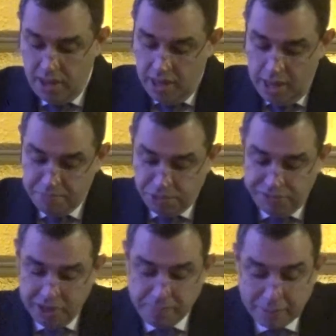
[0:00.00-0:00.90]

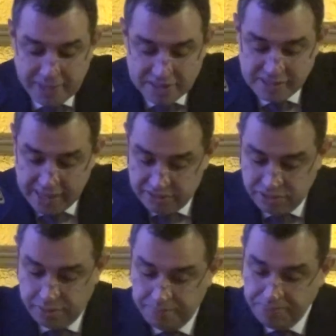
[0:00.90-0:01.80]
Improving public
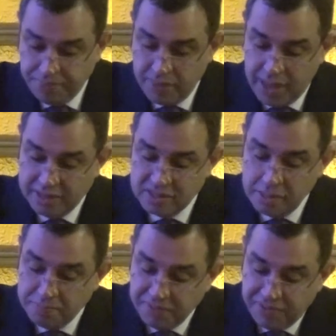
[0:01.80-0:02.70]
sector and
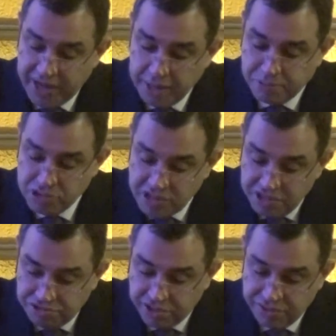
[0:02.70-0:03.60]
simplifying
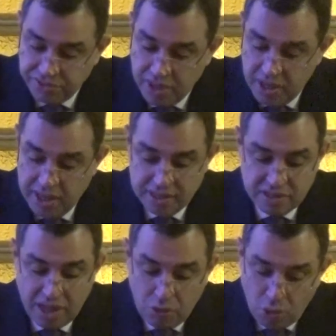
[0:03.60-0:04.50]
procedures is
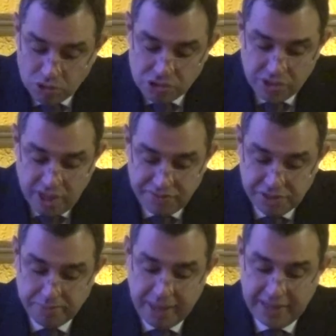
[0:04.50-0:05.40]
now also
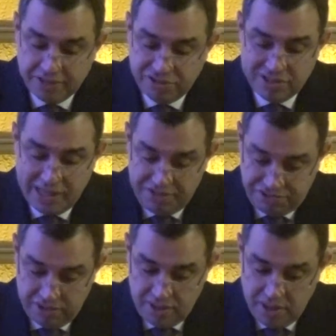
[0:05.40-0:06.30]
governed by
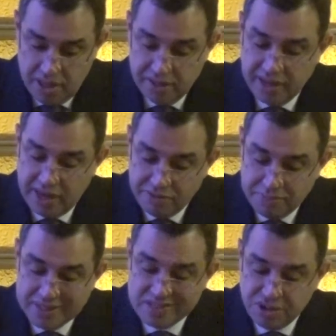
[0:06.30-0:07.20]
legislation, the
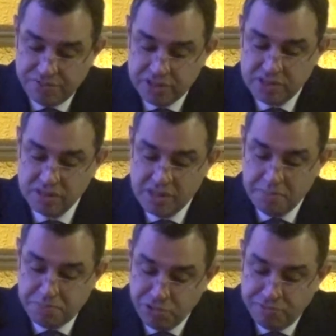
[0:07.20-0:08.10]
Government Services
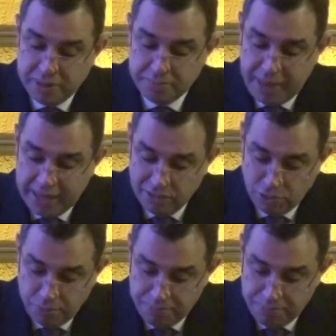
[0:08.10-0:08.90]
Improvement Bylaw.